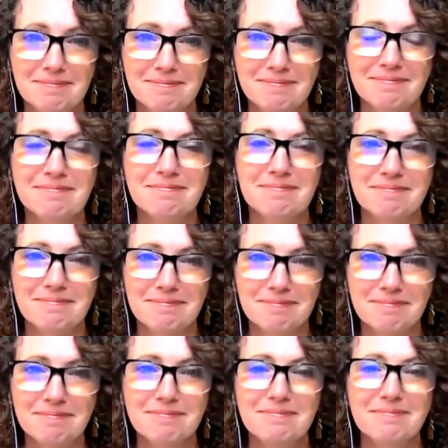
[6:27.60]

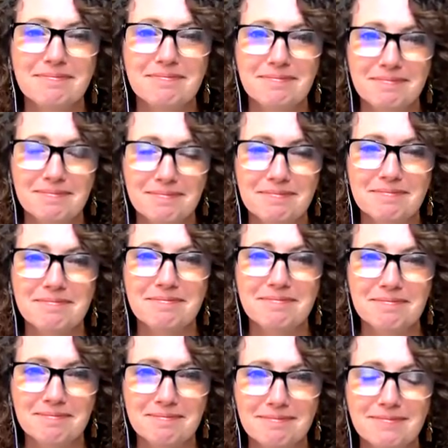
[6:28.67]

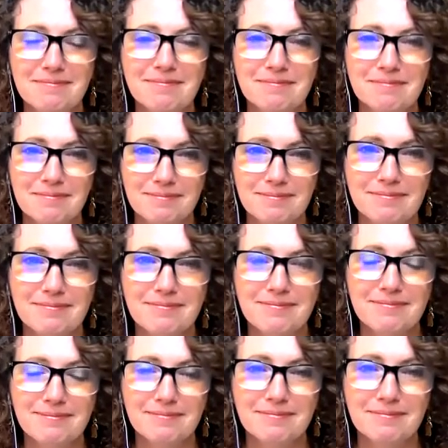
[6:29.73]

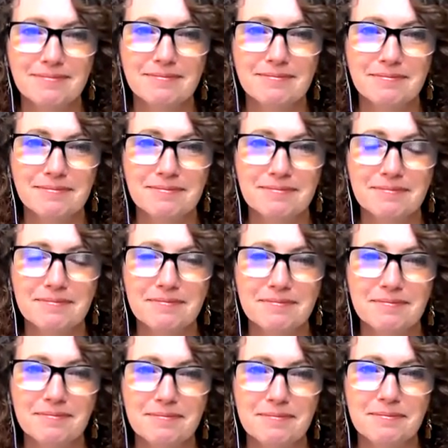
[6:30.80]

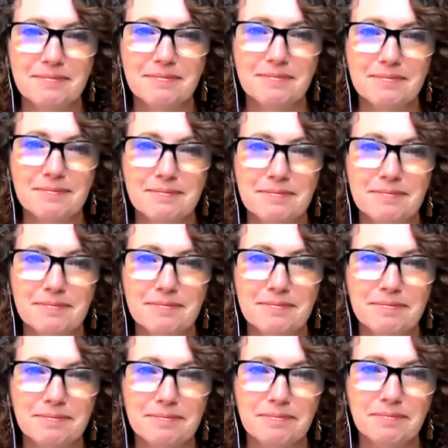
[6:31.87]

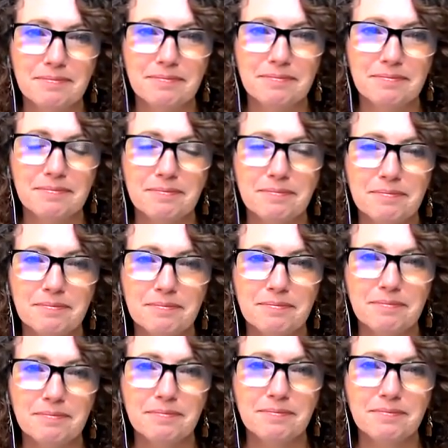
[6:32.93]

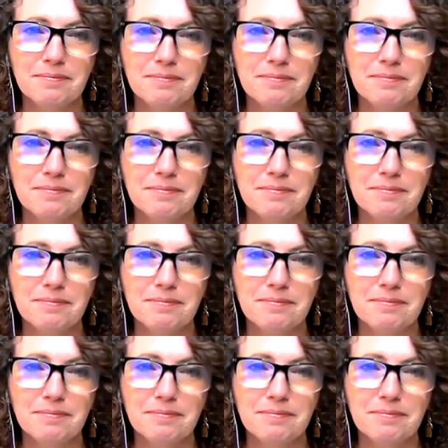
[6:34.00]
[no speech]